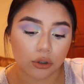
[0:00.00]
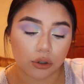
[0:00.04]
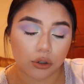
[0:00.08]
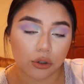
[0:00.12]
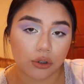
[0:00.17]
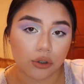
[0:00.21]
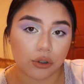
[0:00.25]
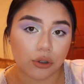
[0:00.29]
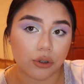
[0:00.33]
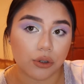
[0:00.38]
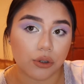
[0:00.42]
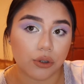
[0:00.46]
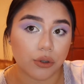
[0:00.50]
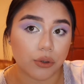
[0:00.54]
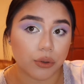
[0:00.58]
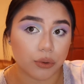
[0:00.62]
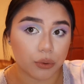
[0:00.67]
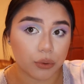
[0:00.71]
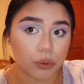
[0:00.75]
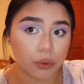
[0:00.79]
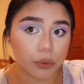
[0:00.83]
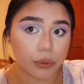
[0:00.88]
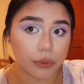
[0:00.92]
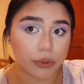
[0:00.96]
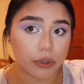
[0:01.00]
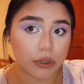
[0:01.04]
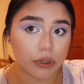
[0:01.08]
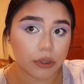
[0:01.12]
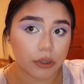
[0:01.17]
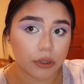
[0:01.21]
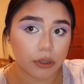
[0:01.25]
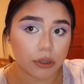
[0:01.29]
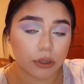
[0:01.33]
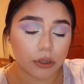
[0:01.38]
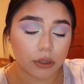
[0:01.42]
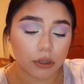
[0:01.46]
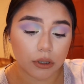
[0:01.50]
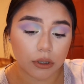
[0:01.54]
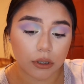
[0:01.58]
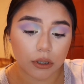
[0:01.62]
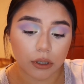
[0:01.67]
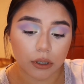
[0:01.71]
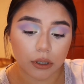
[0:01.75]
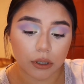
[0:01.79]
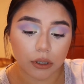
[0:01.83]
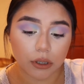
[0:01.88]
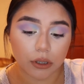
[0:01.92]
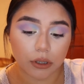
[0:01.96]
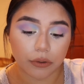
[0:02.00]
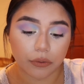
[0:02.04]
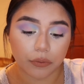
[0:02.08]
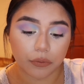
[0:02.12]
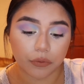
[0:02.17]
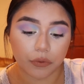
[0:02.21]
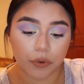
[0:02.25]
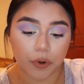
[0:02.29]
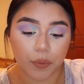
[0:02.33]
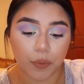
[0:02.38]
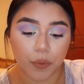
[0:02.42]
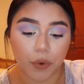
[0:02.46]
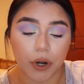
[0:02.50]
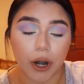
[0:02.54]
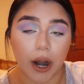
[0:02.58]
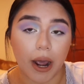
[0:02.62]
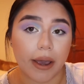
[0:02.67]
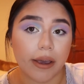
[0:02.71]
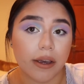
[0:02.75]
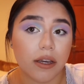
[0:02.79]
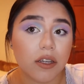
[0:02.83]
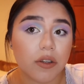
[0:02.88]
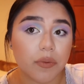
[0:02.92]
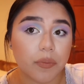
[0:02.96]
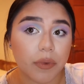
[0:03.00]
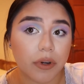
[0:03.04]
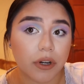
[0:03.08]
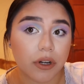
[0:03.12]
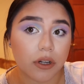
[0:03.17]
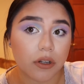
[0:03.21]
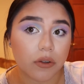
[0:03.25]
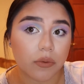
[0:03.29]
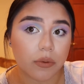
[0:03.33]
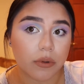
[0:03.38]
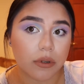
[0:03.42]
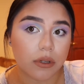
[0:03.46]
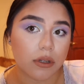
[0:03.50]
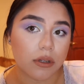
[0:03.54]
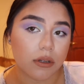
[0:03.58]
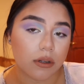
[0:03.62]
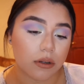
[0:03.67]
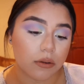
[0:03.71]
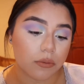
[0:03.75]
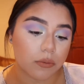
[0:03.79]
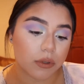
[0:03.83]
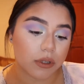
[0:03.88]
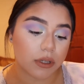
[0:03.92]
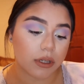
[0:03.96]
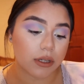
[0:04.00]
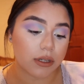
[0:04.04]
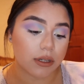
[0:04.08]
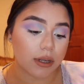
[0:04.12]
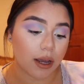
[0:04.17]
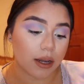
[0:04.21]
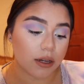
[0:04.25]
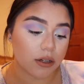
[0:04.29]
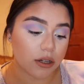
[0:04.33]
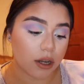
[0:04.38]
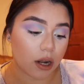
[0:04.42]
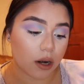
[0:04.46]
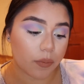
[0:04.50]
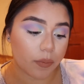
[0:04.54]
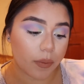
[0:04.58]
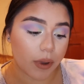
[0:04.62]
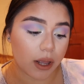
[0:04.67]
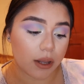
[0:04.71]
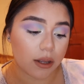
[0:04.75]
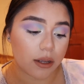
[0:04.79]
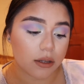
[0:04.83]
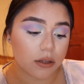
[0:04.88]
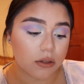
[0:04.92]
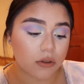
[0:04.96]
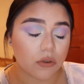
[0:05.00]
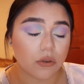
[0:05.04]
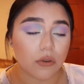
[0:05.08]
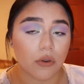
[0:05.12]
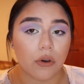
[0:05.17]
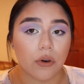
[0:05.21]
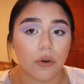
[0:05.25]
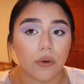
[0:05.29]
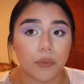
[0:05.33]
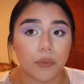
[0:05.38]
to use from what I experienced with this eyeshadow palette. So